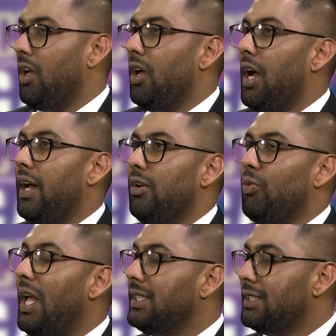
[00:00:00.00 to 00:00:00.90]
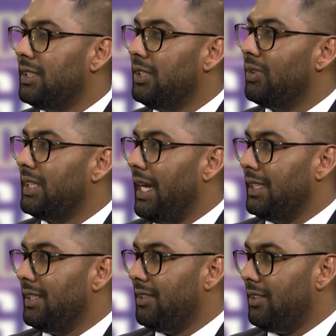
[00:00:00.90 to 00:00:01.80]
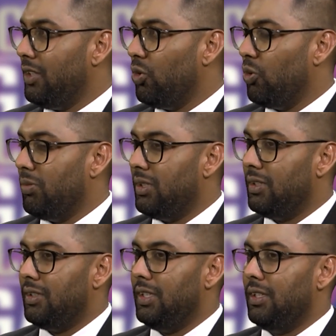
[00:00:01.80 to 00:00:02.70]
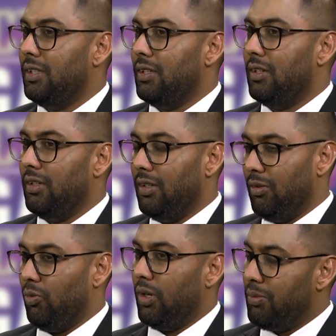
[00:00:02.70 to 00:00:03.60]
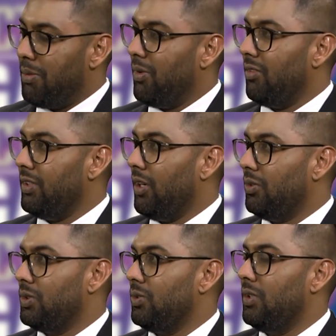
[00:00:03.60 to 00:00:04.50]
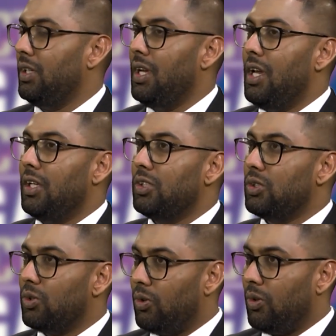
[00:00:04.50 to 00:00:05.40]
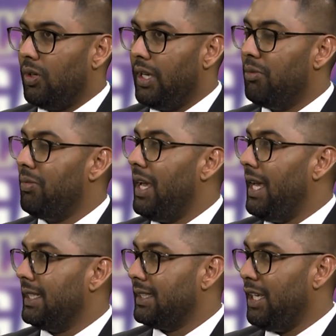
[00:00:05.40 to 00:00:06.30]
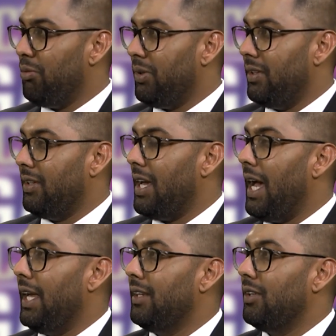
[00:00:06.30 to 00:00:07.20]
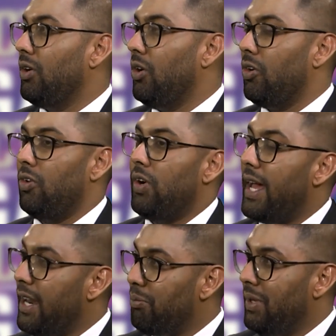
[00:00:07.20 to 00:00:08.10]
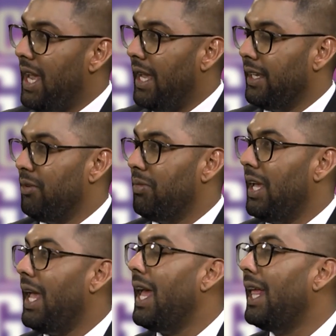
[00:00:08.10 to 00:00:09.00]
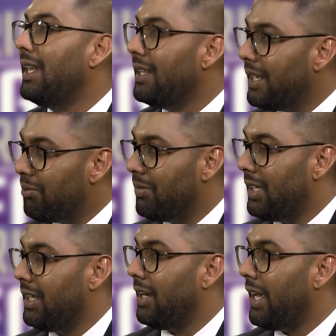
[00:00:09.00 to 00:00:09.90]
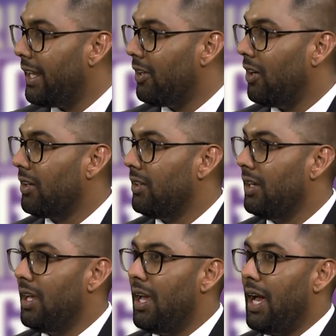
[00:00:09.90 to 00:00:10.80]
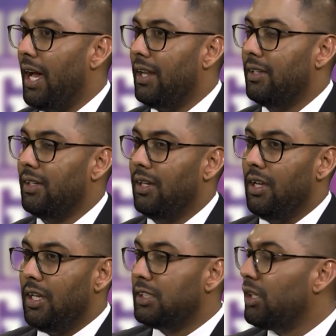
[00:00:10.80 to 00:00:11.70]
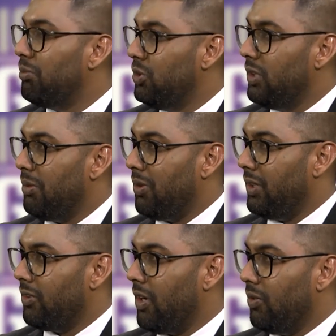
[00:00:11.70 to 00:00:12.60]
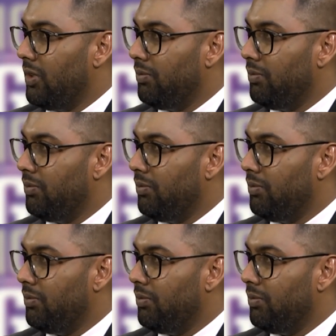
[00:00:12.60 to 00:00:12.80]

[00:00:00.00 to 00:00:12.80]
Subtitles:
And whilst it is he was exiting the home, the one member of the household saw him escaping and ran up behind him, held him in a headlock, and subdued him on the ground.